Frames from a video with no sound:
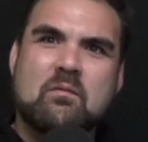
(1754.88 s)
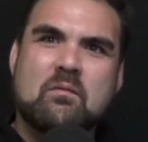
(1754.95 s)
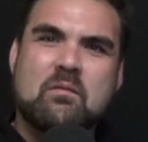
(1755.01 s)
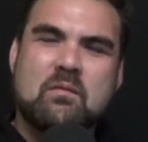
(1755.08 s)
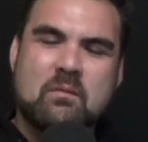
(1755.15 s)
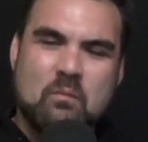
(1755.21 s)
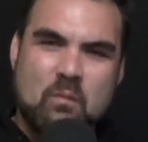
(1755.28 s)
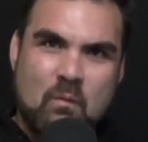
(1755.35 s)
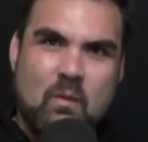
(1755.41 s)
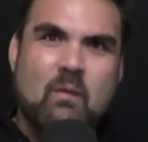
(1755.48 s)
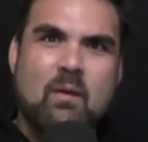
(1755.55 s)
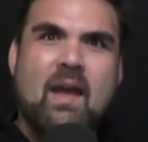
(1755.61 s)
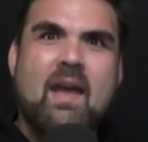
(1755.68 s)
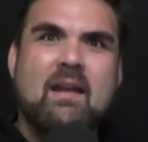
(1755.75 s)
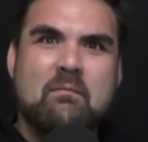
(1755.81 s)
when we
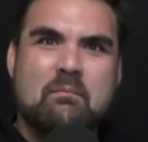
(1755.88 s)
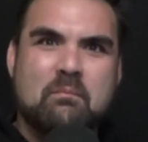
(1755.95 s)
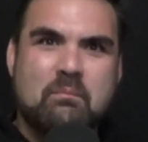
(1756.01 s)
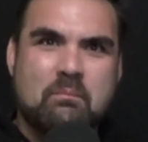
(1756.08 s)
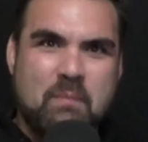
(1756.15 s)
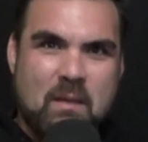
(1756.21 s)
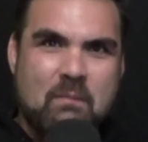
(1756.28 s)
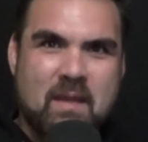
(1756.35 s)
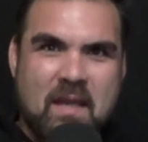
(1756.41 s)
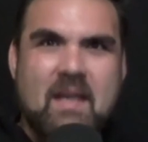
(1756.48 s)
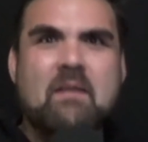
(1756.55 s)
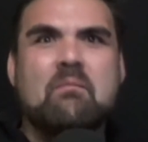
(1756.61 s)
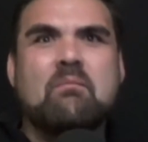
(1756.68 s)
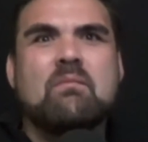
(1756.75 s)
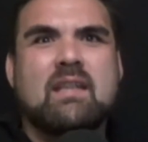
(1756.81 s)
were at
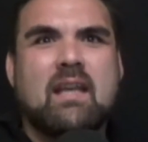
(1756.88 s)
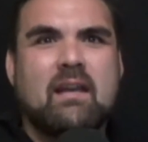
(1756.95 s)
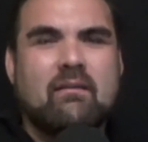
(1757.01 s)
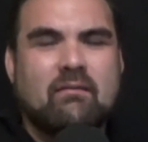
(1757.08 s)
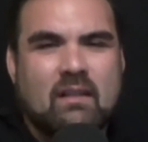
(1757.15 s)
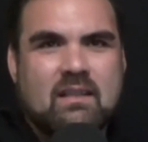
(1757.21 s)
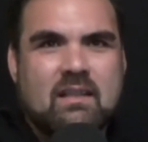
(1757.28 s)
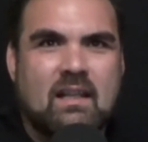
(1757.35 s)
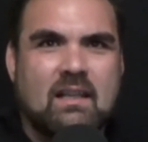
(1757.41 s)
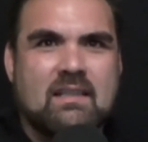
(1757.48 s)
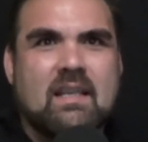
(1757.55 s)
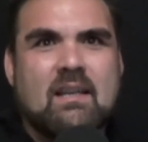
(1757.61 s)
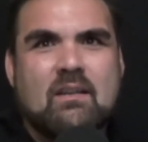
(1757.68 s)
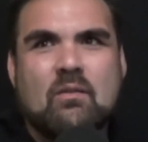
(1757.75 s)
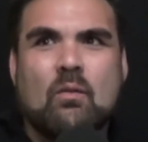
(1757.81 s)
BBM, Dave Latella's
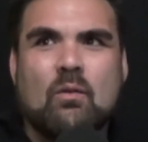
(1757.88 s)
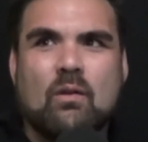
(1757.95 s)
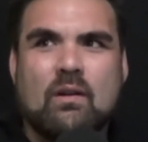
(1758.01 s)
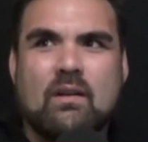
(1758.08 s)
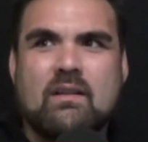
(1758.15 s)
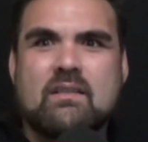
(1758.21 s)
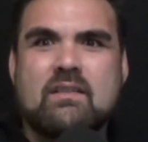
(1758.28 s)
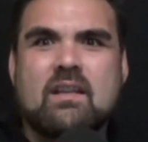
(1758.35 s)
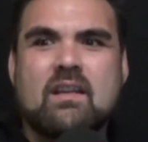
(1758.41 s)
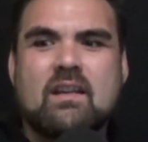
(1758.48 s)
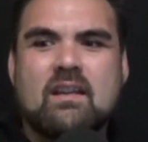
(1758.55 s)
headquarters,